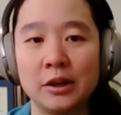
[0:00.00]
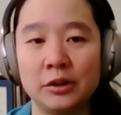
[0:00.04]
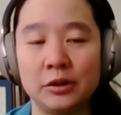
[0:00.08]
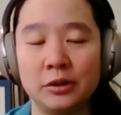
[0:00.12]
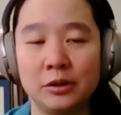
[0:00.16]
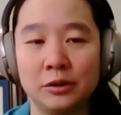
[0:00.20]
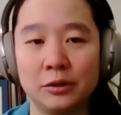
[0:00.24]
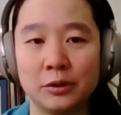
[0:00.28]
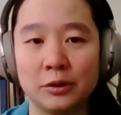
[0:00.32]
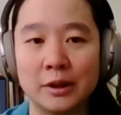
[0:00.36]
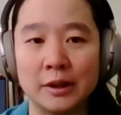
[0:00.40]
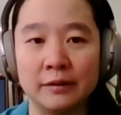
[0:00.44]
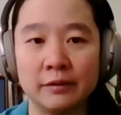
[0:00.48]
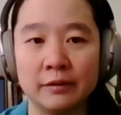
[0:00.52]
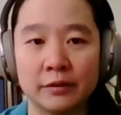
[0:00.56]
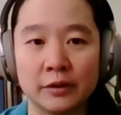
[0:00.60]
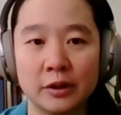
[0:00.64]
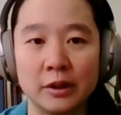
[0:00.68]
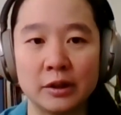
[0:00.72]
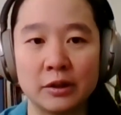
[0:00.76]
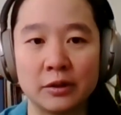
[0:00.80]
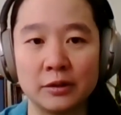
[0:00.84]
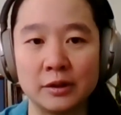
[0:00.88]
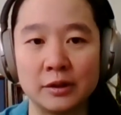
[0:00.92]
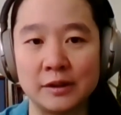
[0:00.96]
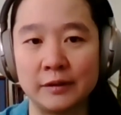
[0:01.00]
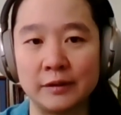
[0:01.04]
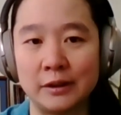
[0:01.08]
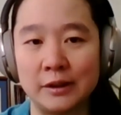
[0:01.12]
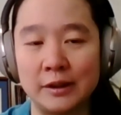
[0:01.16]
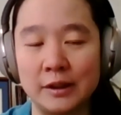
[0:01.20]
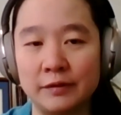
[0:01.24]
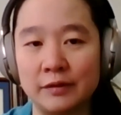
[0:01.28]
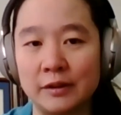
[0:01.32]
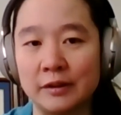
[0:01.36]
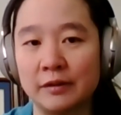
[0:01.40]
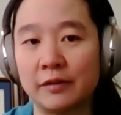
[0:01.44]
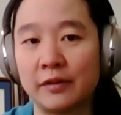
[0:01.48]
to convert those
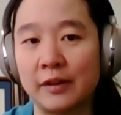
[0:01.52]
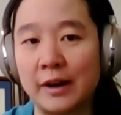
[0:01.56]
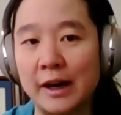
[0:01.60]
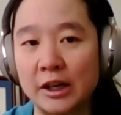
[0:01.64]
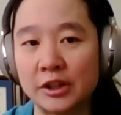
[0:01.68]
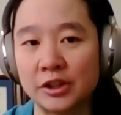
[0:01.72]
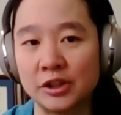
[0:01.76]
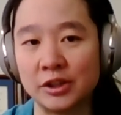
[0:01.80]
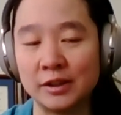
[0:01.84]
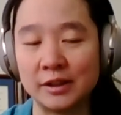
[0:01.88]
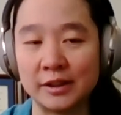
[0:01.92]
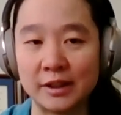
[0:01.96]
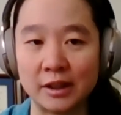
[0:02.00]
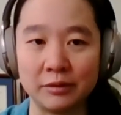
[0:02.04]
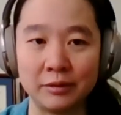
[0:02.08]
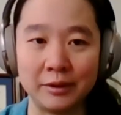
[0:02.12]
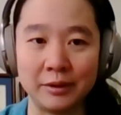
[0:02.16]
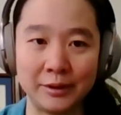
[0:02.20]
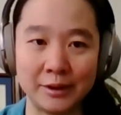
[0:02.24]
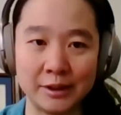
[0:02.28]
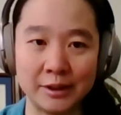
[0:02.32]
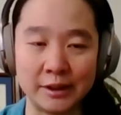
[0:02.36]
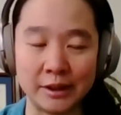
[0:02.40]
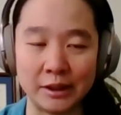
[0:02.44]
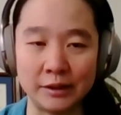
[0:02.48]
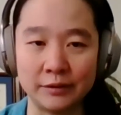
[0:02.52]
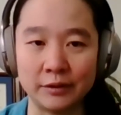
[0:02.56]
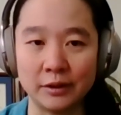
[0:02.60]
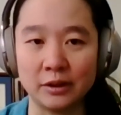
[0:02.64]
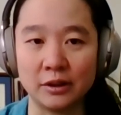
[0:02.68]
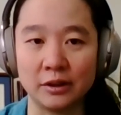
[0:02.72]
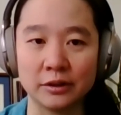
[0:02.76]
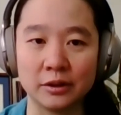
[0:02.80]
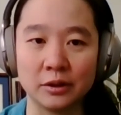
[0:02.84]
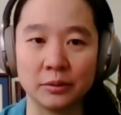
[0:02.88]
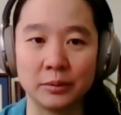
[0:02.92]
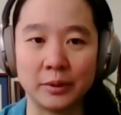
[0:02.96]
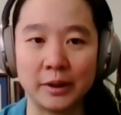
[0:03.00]
different fractions that we receive
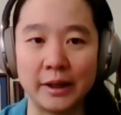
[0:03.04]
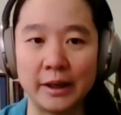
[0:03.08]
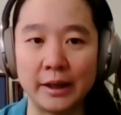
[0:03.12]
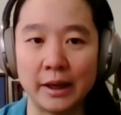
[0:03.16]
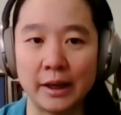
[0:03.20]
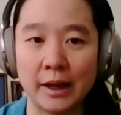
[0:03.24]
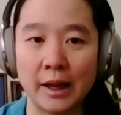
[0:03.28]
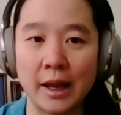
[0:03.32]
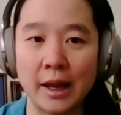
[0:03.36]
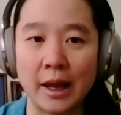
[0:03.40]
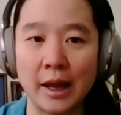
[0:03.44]
along the way